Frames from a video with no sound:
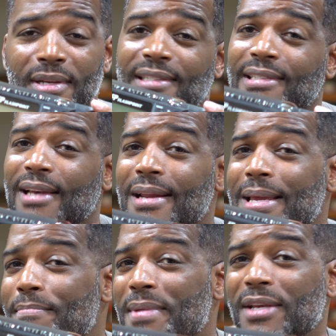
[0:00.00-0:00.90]
The sun
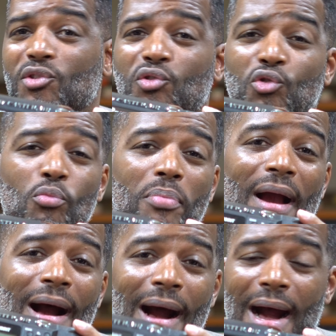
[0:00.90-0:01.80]
can be super
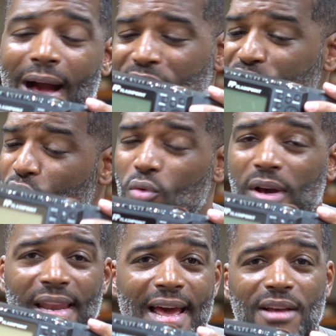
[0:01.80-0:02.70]
high, no
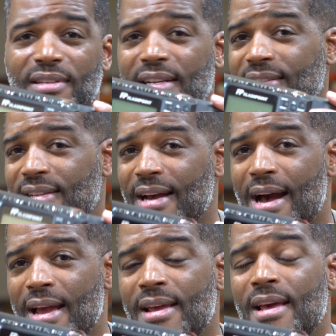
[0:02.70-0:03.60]
clouds in the
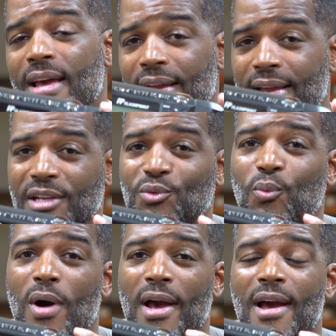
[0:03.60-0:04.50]
sky. Guess
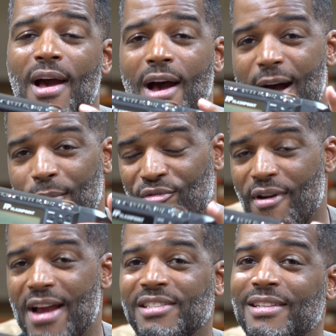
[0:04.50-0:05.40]
what? I'm
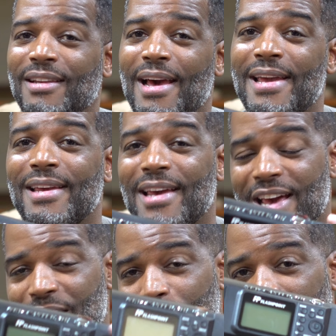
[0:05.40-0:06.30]
crashing the light,
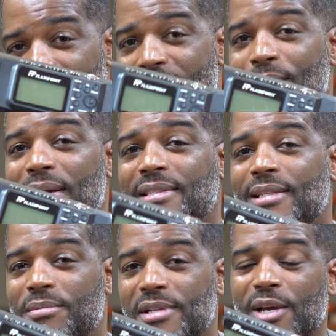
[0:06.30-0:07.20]
and I'm lighting my
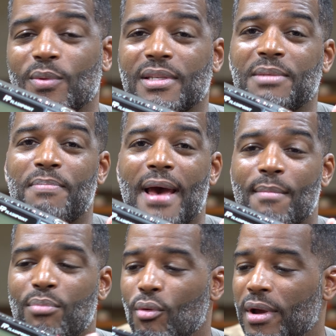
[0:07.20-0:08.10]
subject with this
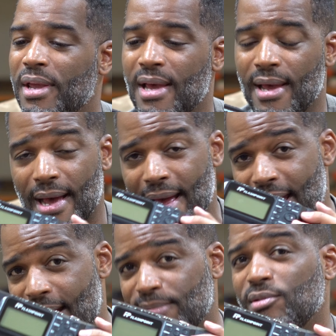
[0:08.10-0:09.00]
bad boy. I
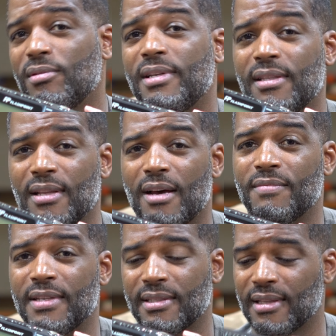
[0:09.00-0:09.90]
absolutely love
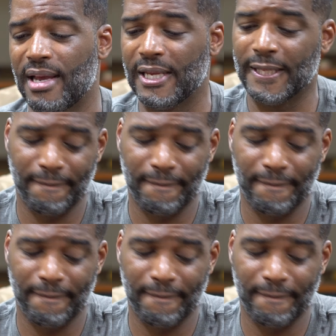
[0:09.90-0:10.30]
this light.